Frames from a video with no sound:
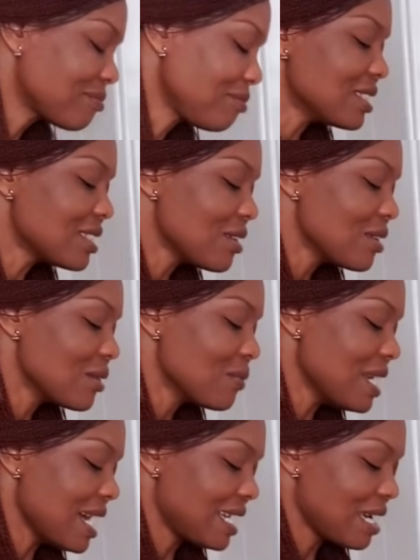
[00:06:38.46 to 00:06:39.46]
So
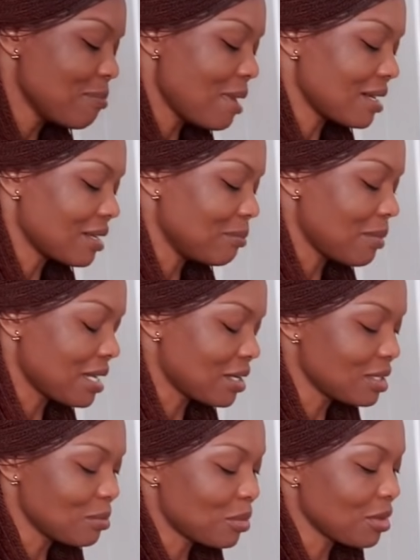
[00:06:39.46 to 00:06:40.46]
when I came back, my
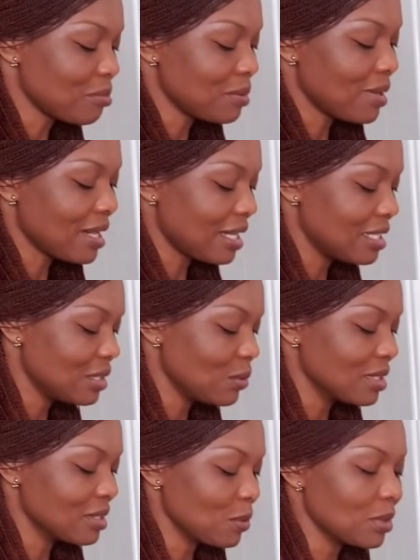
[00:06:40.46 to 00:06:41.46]
cousin brought me back and they
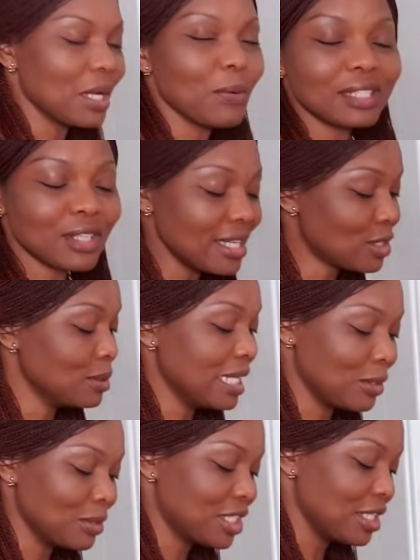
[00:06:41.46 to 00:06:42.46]
were trying to
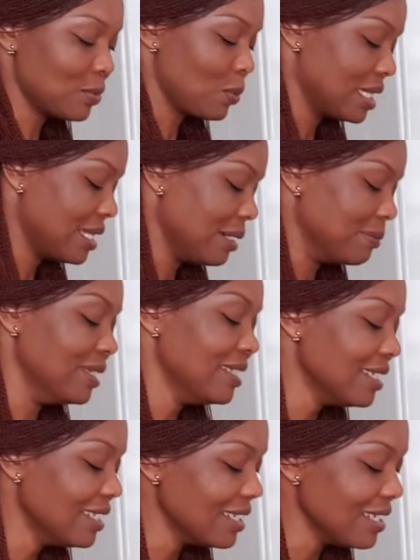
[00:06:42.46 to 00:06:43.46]
negotiate with them
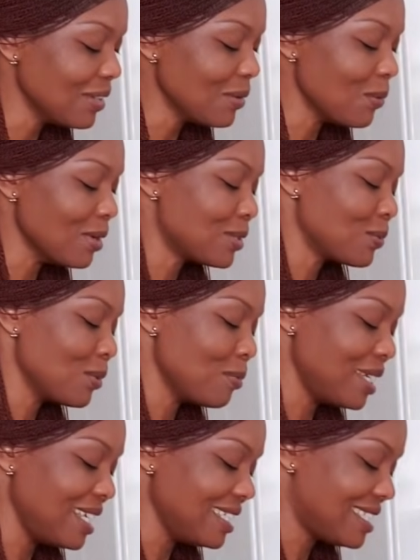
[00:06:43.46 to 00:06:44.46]
what we'll
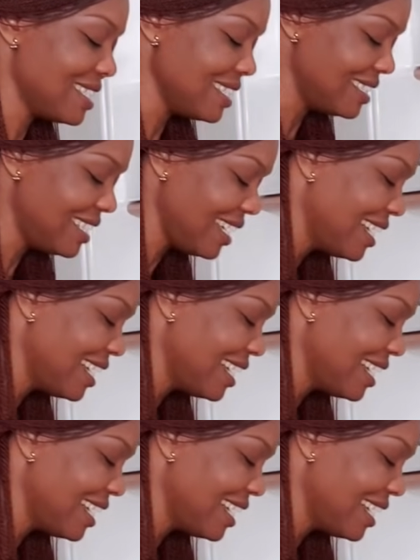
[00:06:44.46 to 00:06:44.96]
be eating.